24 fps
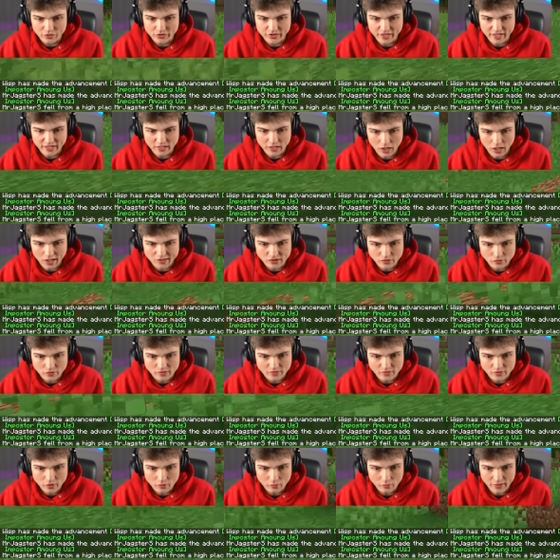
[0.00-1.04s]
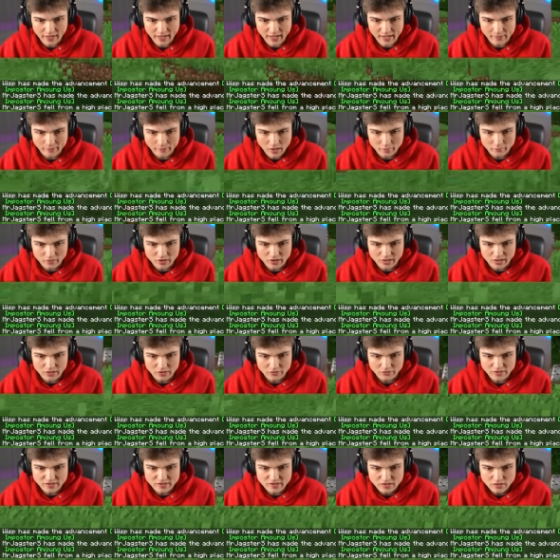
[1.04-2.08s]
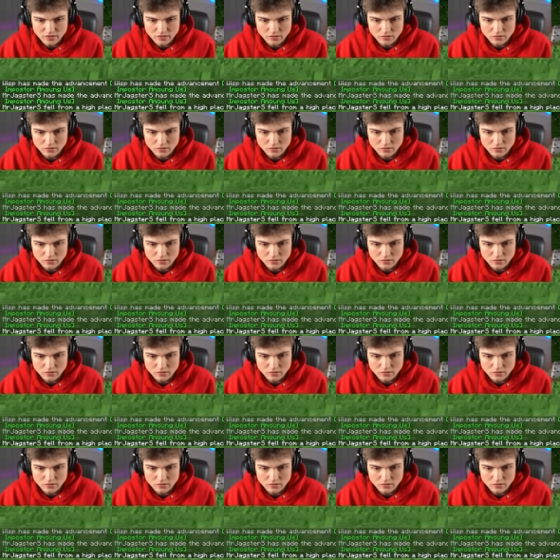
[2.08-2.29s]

thing. I don't even know what I am. I'm going to kill this.